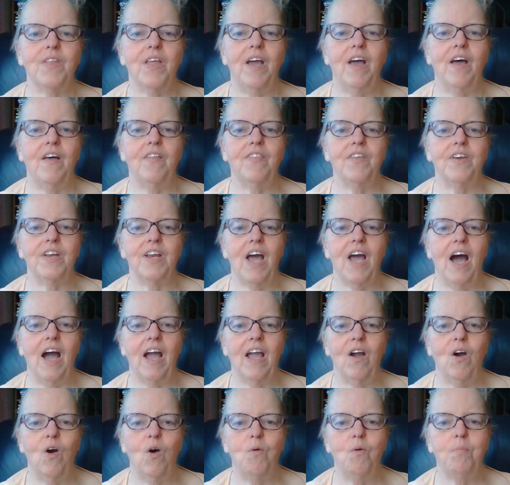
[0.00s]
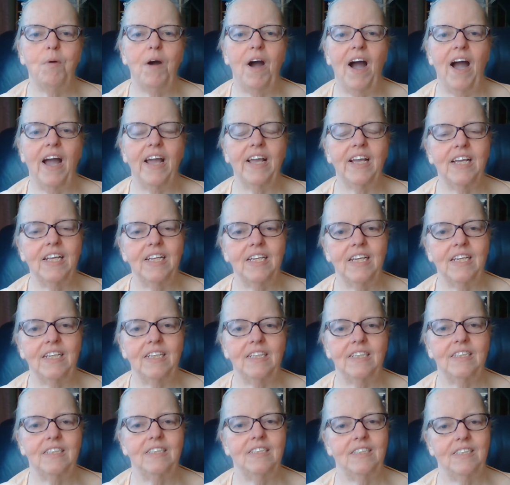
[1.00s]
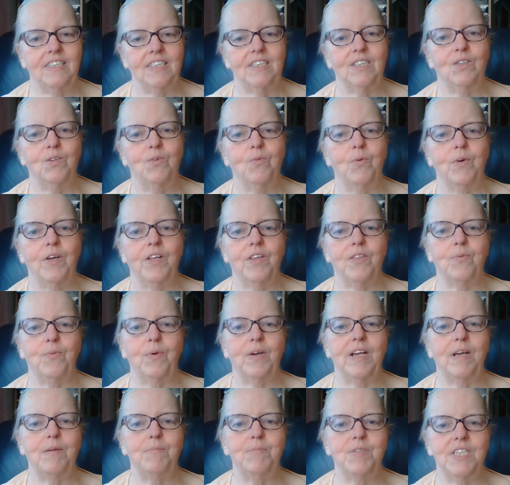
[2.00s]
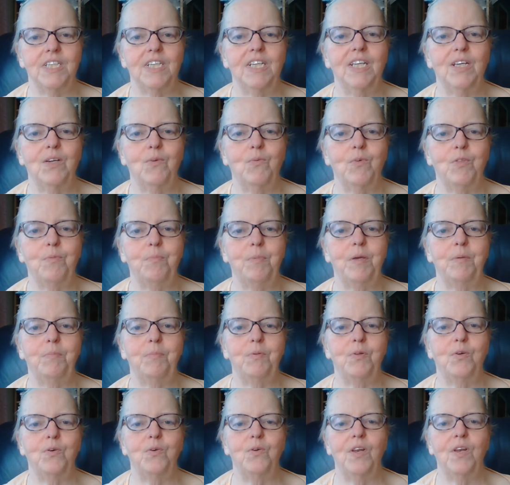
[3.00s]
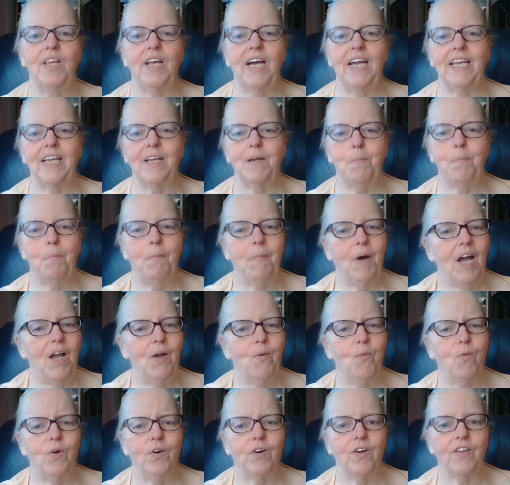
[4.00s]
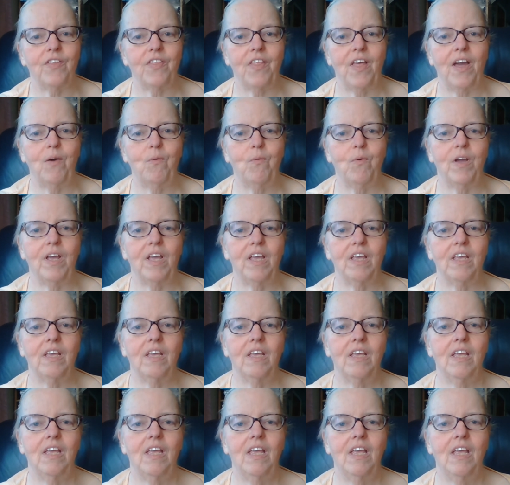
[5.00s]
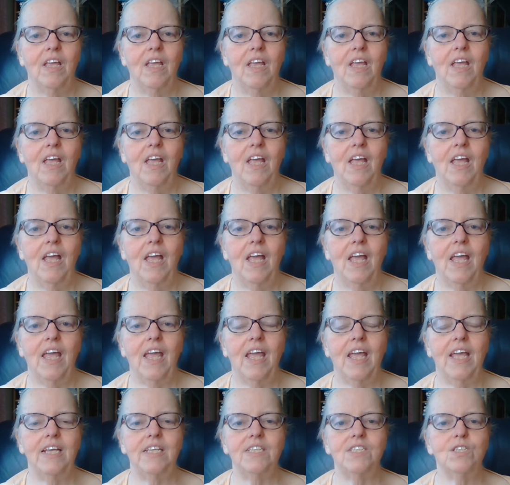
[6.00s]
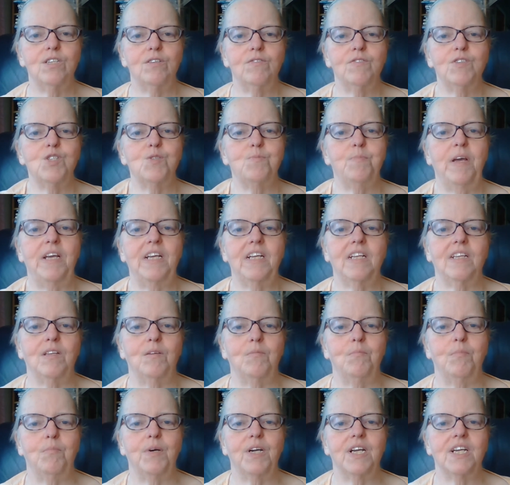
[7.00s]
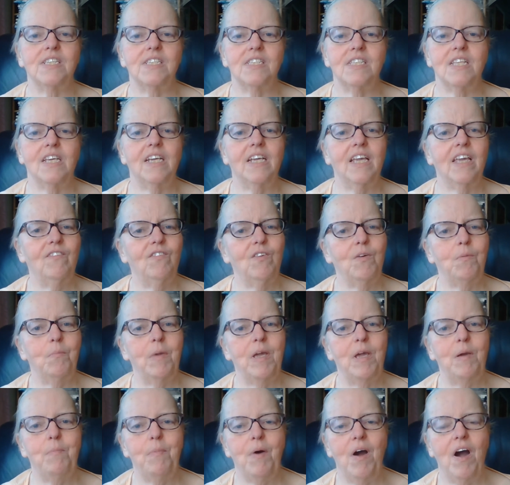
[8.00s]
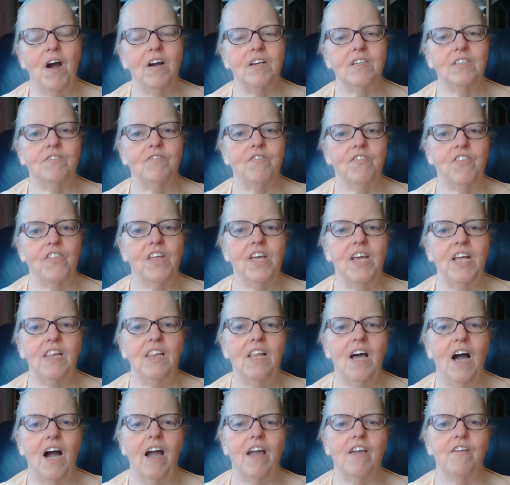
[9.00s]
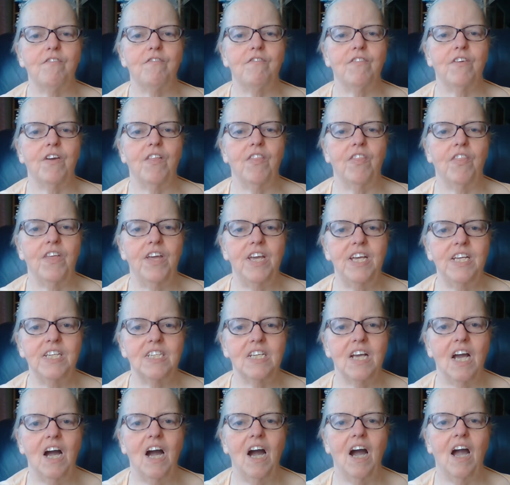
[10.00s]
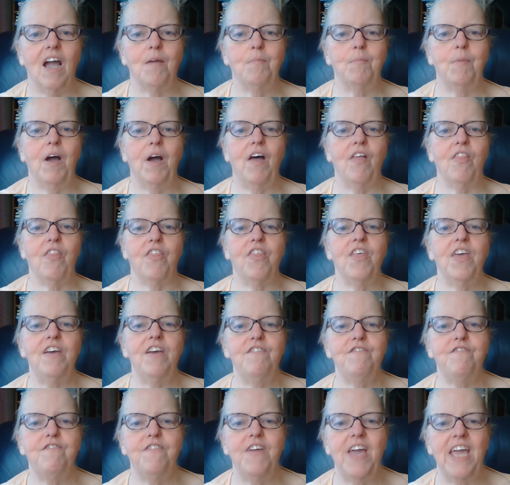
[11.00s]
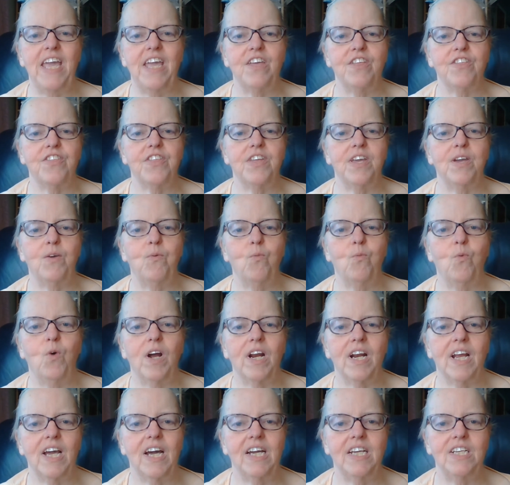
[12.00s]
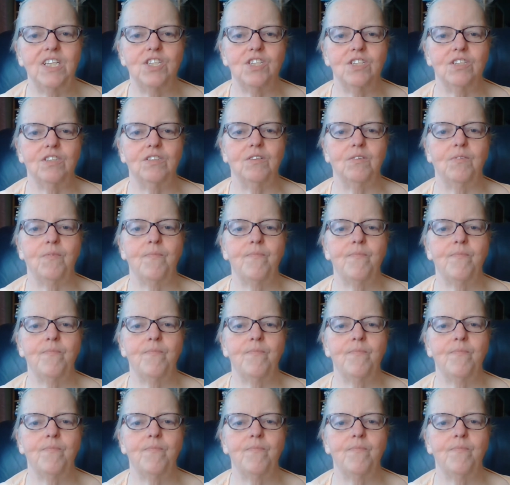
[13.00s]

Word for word: and that I hope I can deal with when I'm dealing with people who like my work that way is to respect them because they're giving me a part of their life and their time and their faith in what I do.